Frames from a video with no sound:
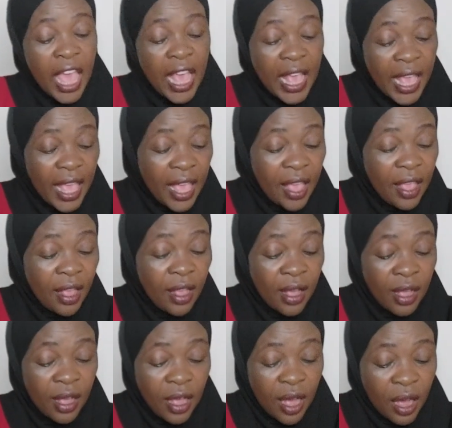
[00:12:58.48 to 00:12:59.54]
he
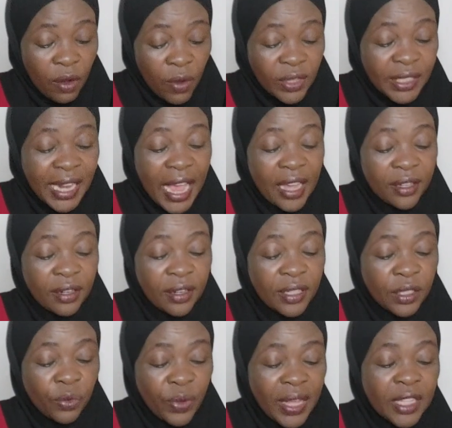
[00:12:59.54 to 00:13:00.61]
was
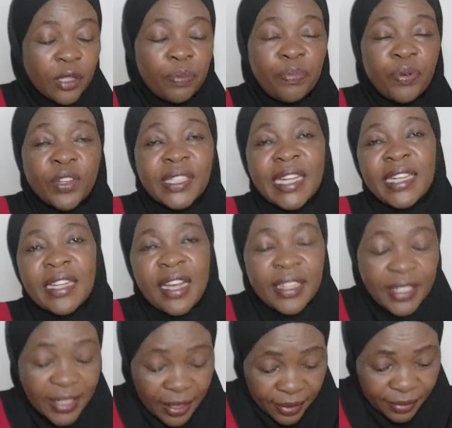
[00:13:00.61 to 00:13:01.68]
diagnosed with prostate
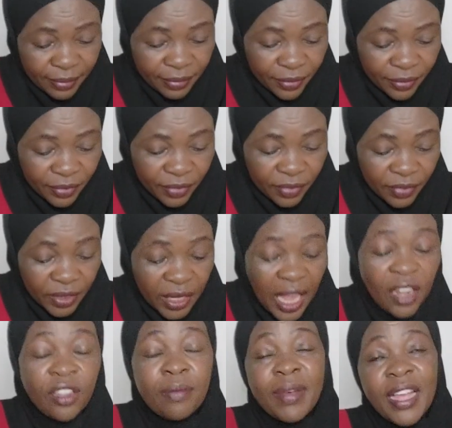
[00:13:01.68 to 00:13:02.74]
cancer.
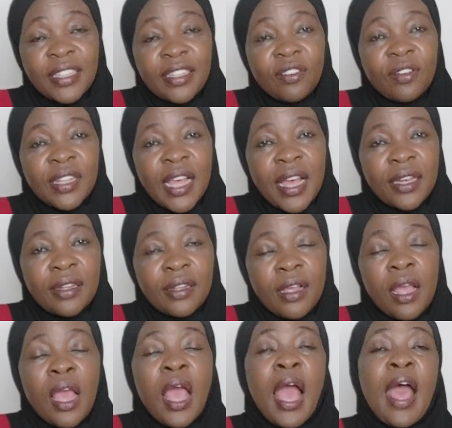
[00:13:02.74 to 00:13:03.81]
Can you imagine all that?
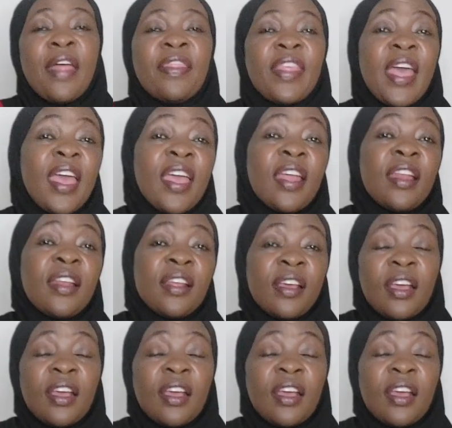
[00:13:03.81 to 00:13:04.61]
And then